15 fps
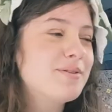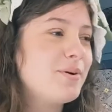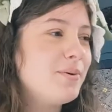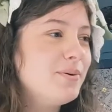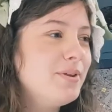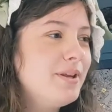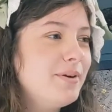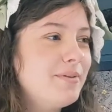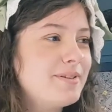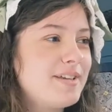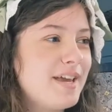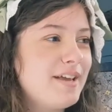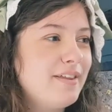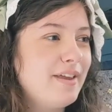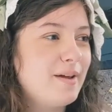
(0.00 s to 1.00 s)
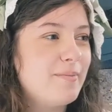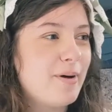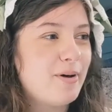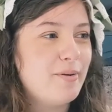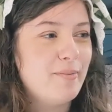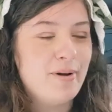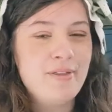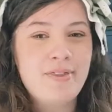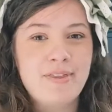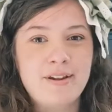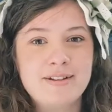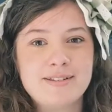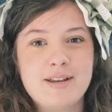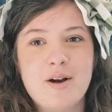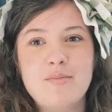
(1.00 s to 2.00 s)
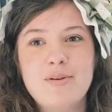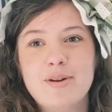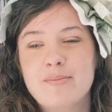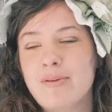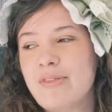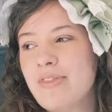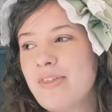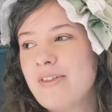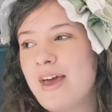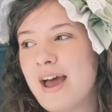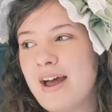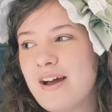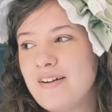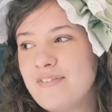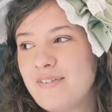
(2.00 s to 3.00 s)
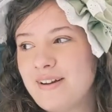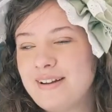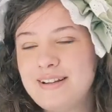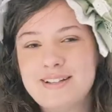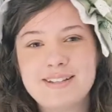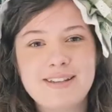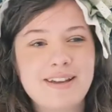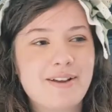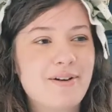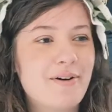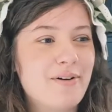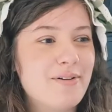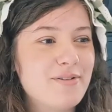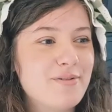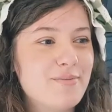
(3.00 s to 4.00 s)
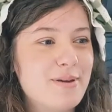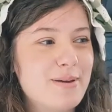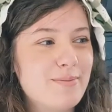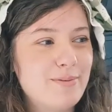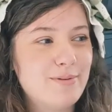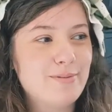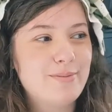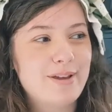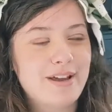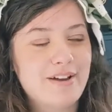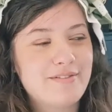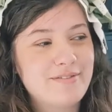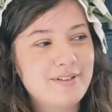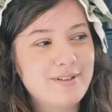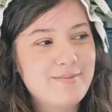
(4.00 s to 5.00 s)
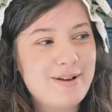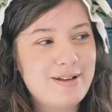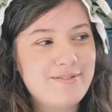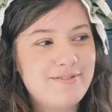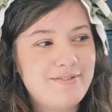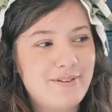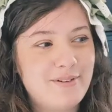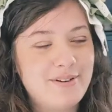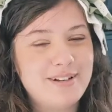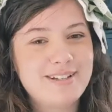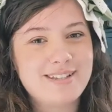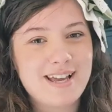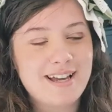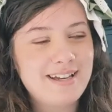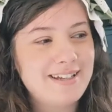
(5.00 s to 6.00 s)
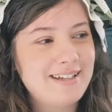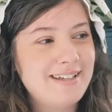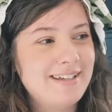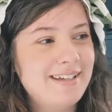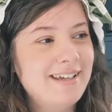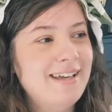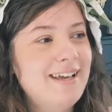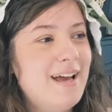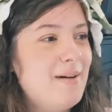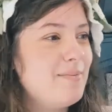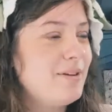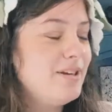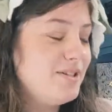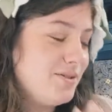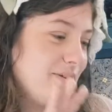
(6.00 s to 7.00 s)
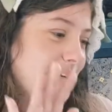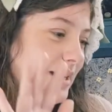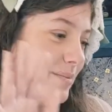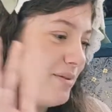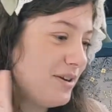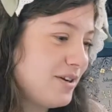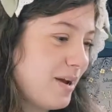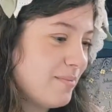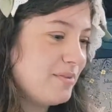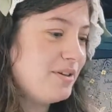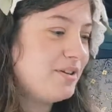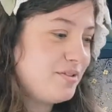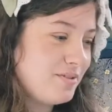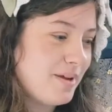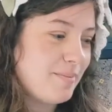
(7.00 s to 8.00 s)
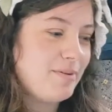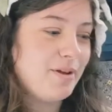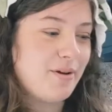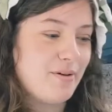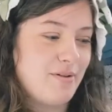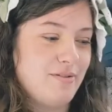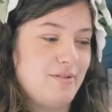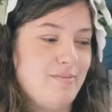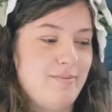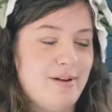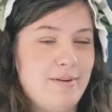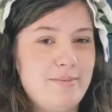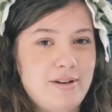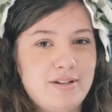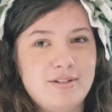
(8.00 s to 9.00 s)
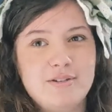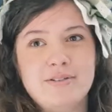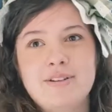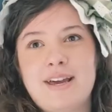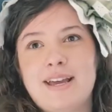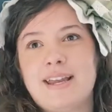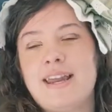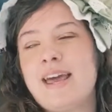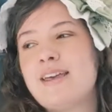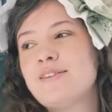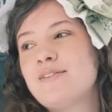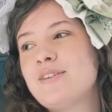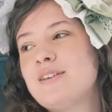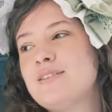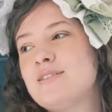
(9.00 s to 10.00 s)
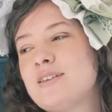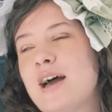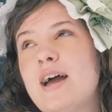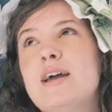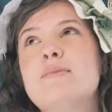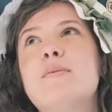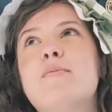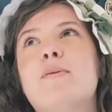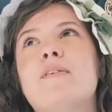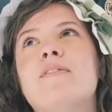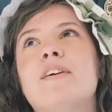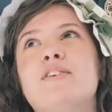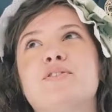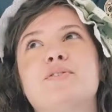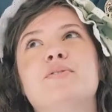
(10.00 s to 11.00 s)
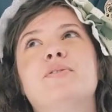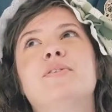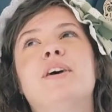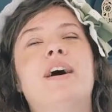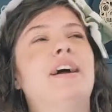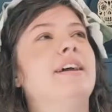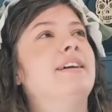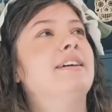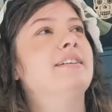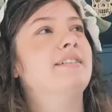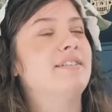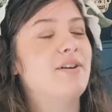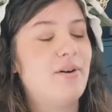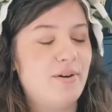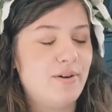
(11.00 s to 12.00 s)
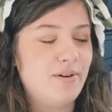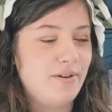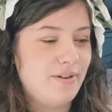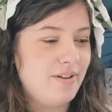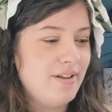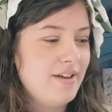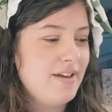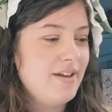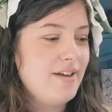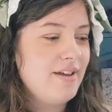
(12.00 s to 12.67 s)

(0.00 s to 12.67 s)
was told that it would take like about a month. It has now been a month and a half. I need to like call the people, but I have really bad phone anxiety. I'm gonna do it. I'm gonna call them. I'm an adult. I can handle this. I am a professional. I can call